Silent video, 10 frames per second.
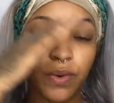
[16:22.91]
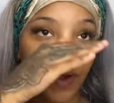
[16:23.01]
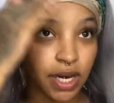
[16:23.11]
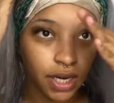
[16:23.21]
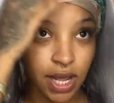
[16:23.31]

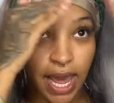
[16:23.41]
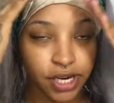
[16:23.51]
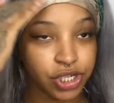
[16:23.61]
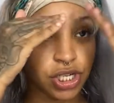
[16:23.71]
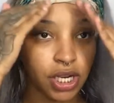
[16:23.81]
ready to
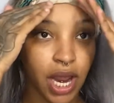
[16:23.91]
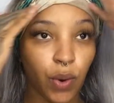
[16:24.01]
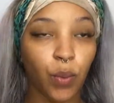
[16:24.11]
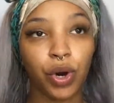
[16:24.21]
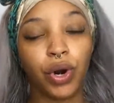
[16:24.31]
actually
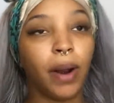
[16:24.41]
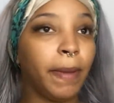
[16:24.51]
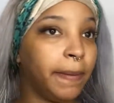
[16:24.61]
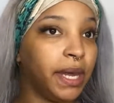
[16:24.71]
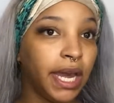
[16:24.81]
like work on our
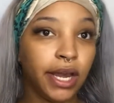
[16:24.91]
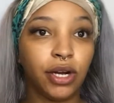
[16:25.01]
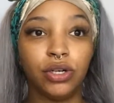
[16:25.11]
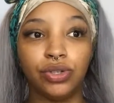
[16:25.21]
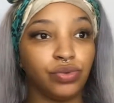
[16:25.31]
baby
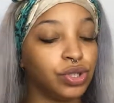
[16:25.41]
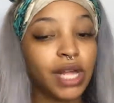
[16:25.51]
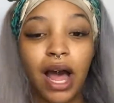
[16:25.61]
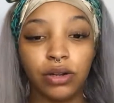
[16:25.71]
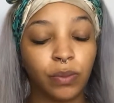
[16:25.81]
hairs or
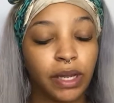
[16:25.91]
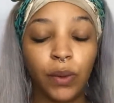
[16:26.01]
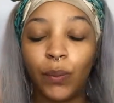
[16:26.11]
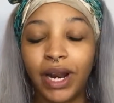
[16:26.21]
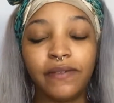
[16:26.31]
style the wig,
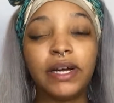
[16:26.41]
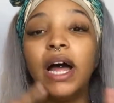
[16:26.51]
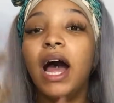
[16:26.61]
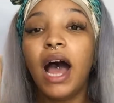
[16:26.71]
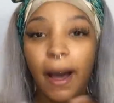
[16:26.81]
whatever.
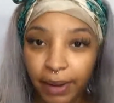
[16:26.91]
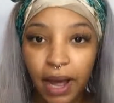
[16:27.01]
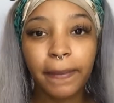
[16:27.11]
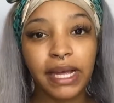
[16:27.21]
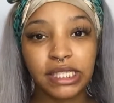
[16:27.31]
I'm gonna
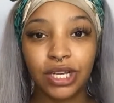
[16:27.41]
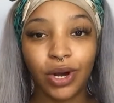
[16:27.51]
come back to y'all,